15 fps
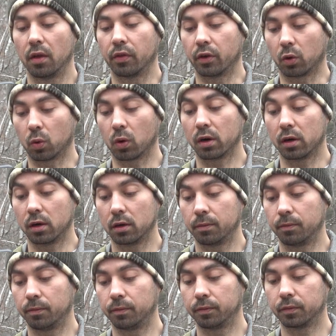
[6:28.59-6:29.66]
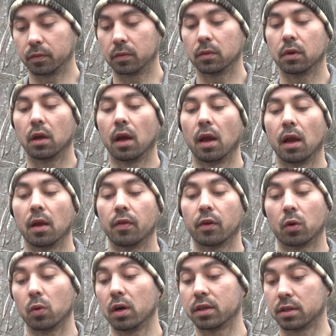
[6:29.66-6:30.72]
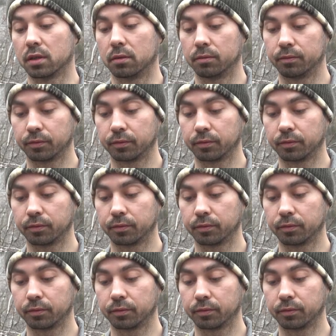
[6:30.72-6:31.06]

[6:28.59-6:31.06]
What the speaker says: There weren't, and there wasn't.